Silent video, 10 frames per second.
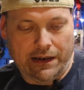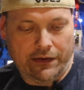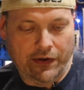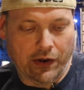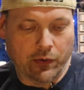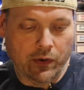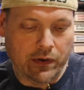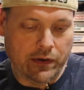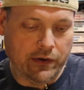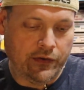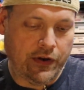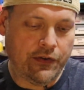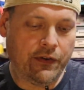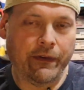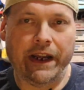So,
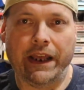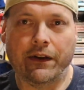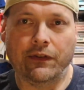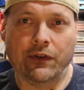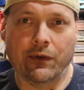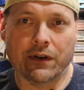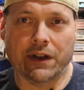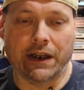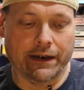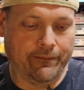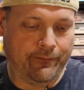Tuesday videos, two o'clock.